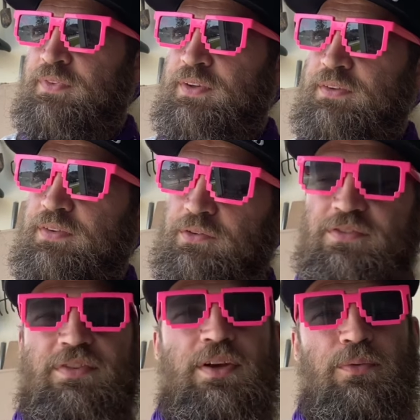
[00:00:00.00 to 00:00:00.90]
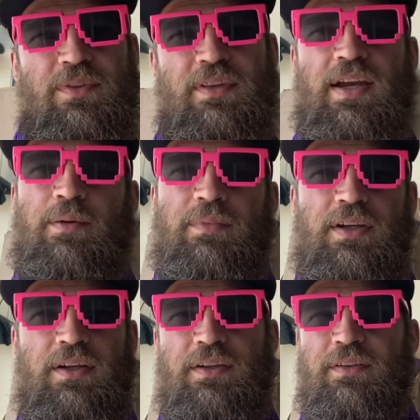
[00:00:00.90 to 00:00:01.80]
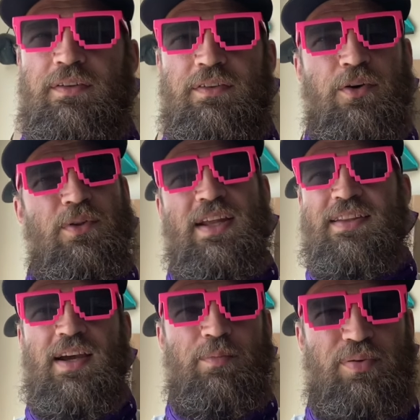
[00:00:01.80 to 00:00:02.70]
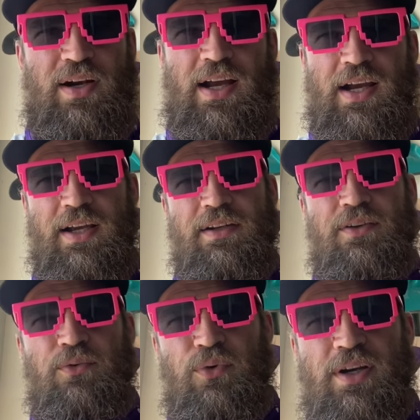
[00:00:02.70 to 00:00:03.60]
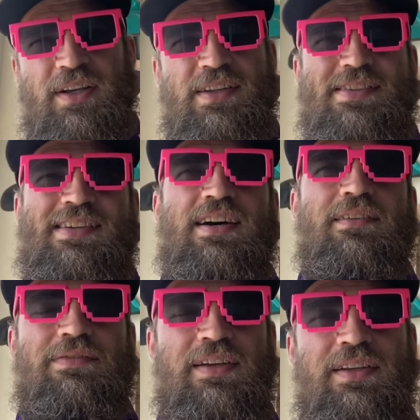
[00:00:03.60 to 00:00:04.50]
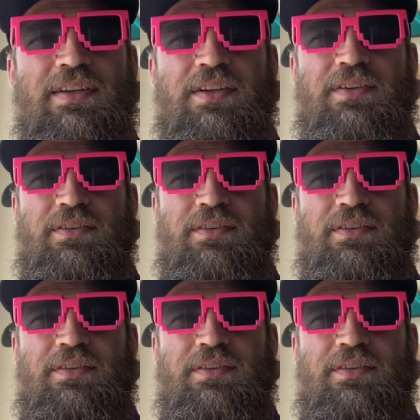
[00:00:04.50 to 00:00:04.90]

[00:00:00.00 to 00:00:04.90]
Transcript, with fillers: So sit with that, man. Don't let that pride work itself in you.